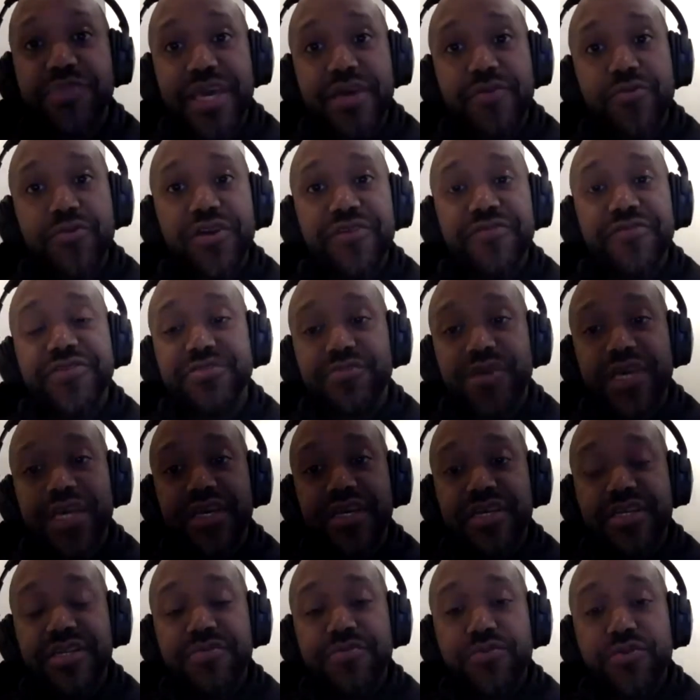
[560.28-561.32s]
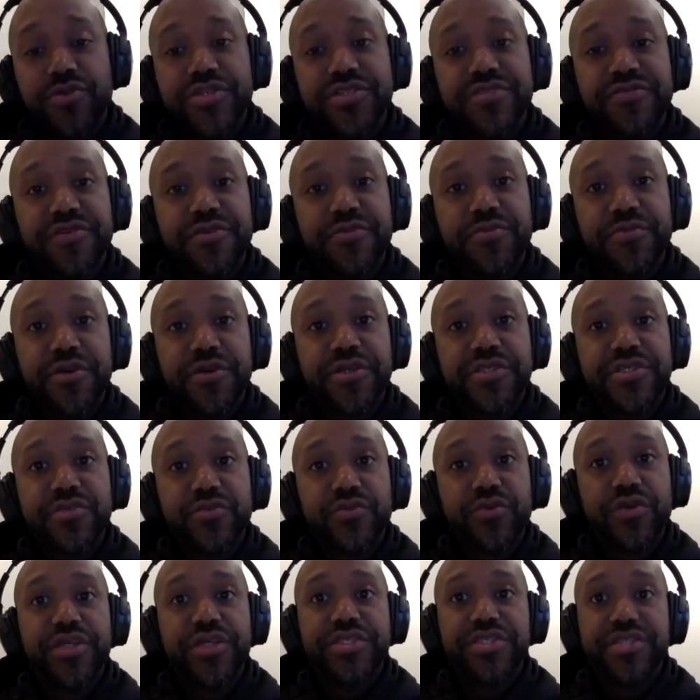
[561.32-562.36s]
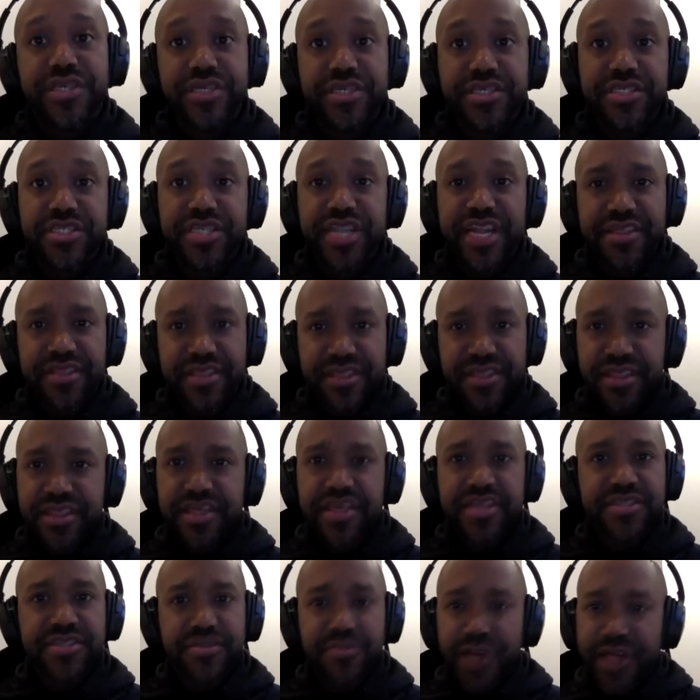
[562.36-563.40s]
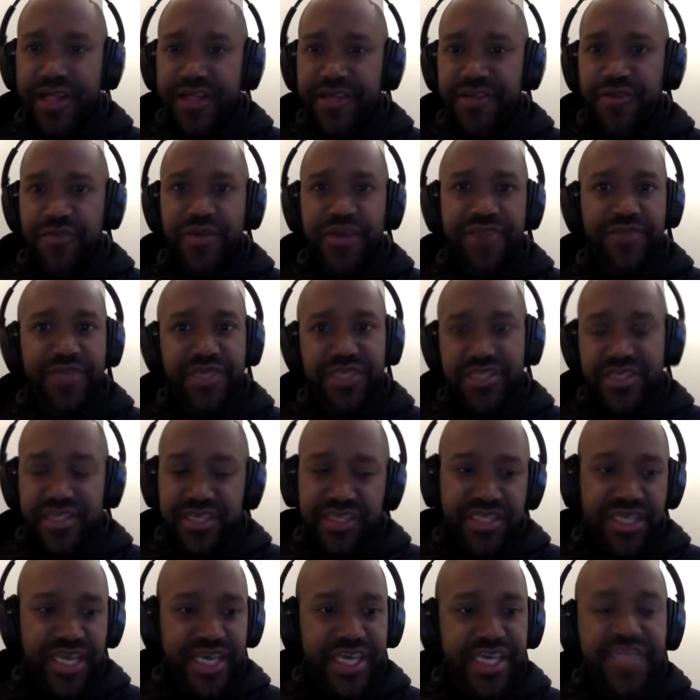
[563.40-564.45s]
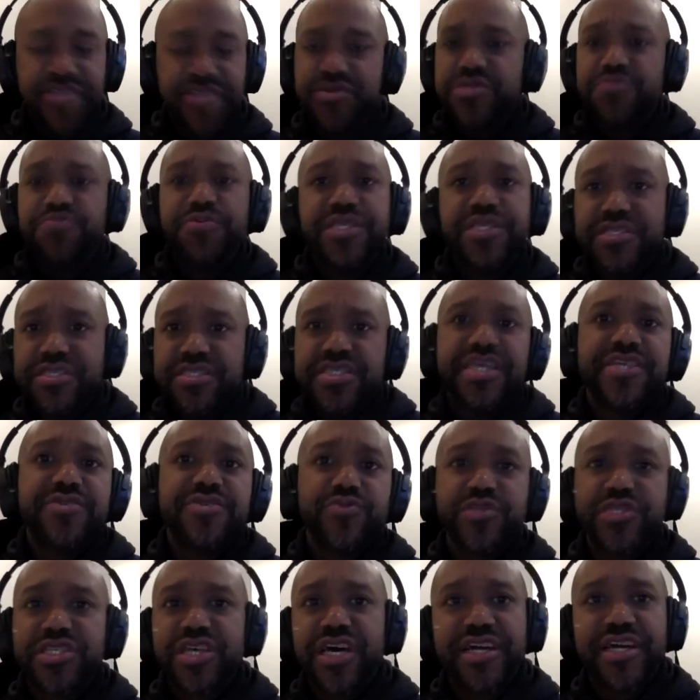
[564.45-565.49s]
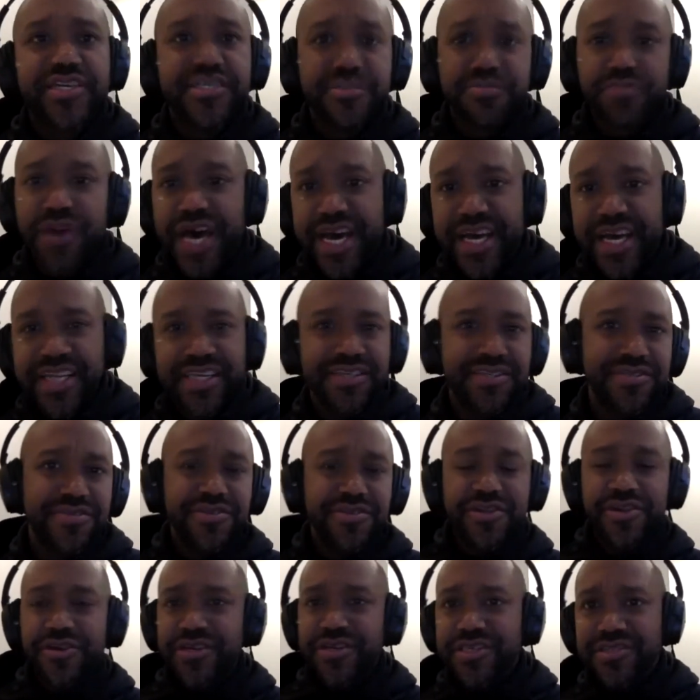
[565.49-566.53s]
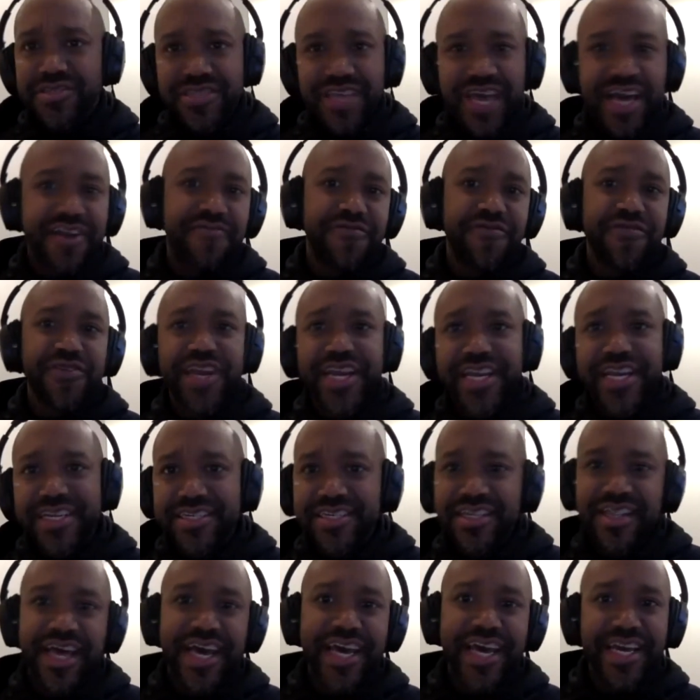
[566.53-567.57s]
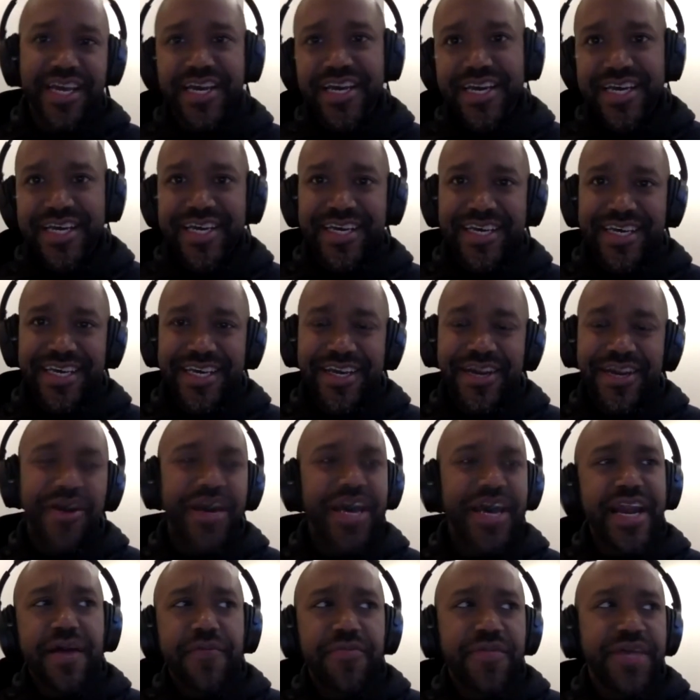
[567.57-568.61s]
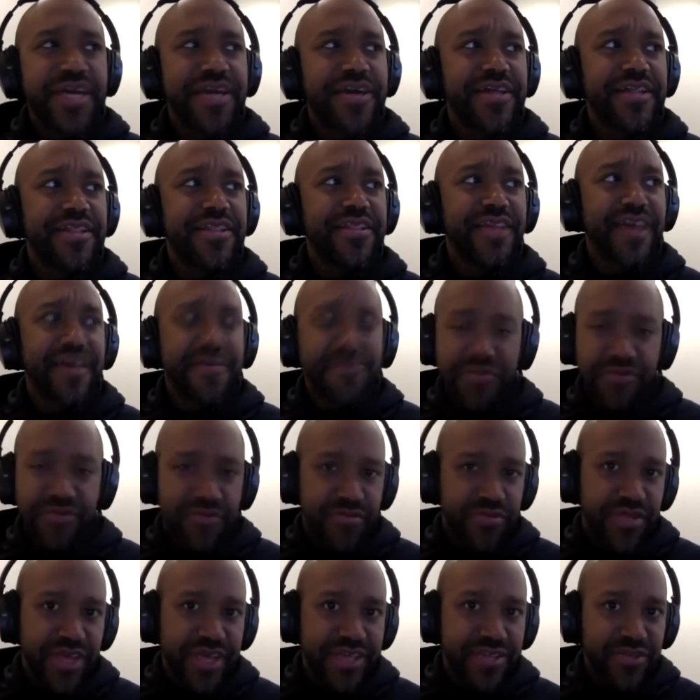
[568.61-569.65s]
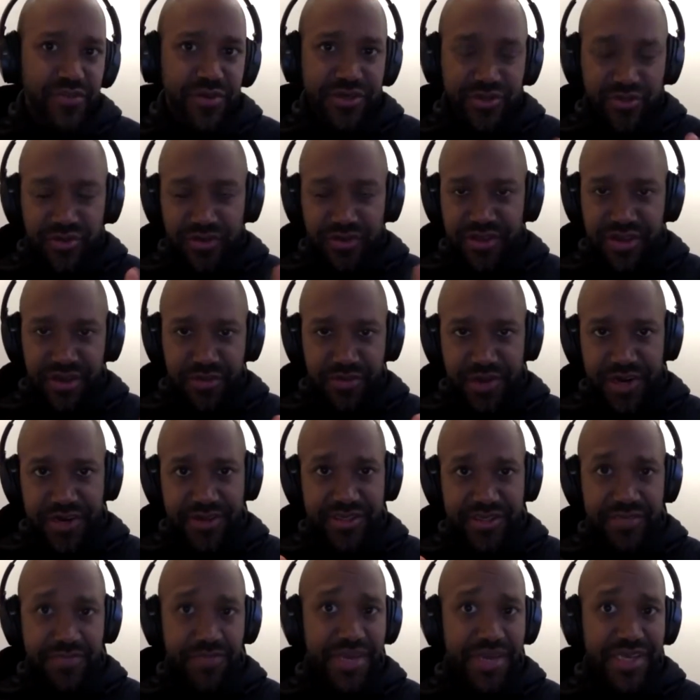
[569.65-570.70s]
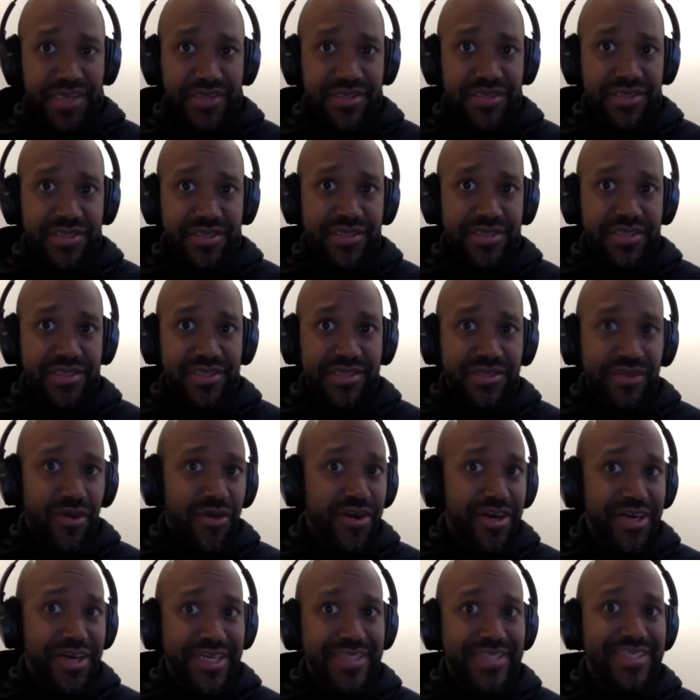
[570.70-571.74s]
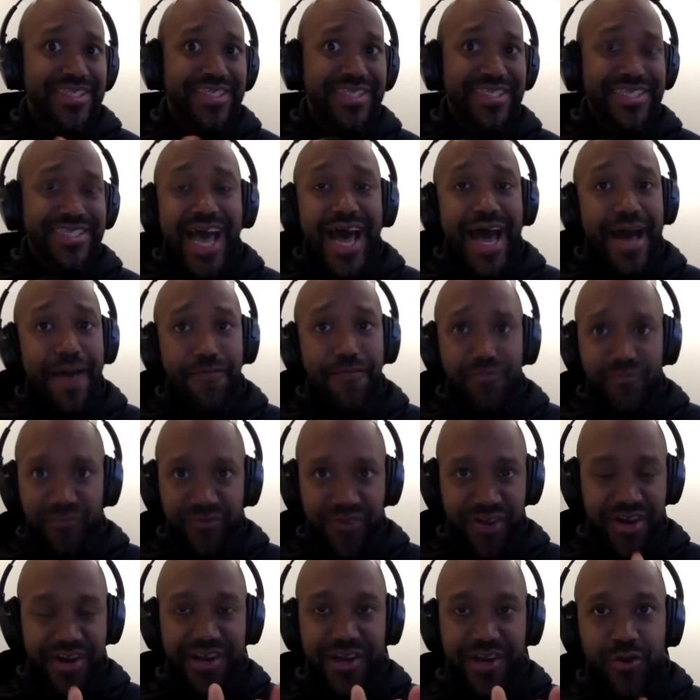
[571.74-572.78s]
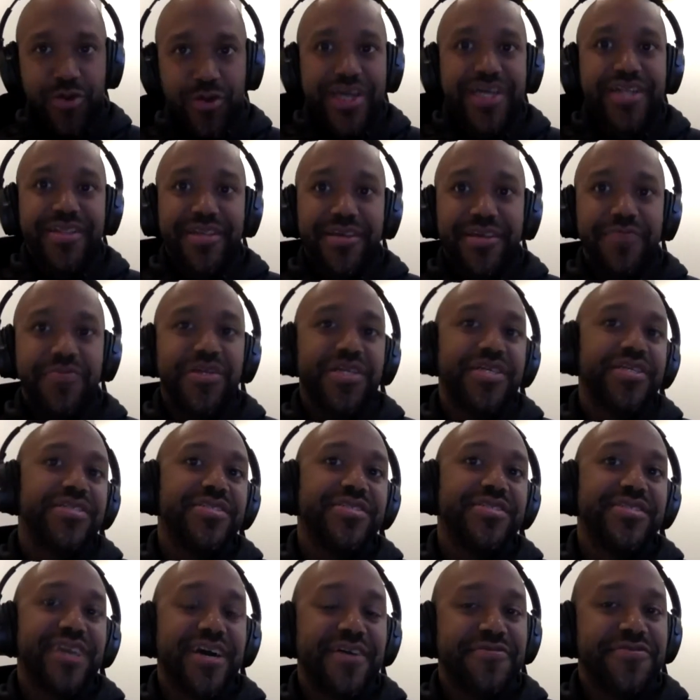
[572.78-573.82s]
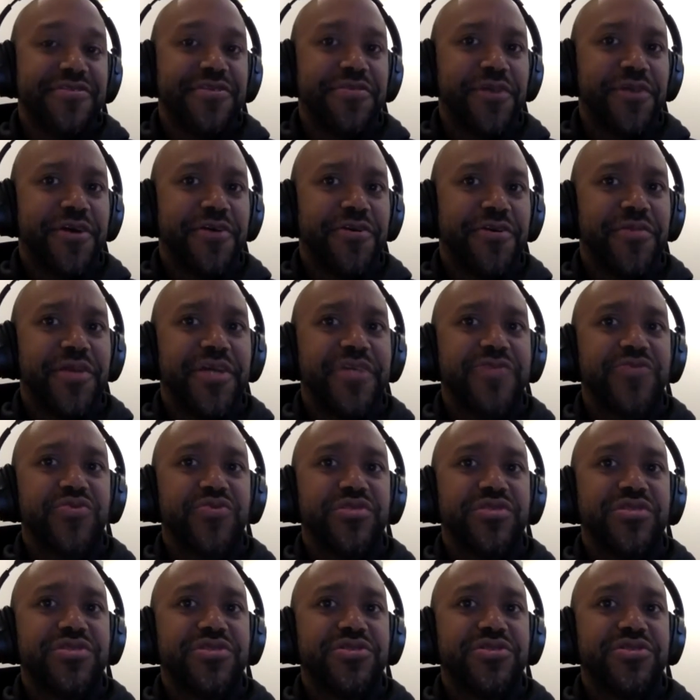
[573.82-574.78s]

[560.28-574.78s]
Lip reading: one of his main points of comparison was this, and I think Damali, you may have mentioned this, like, he says what's on his mind. He's not afraid to, like, and I'm like, that's where sort of the comparison may start and stop very quickly, because obviously Malcolm X was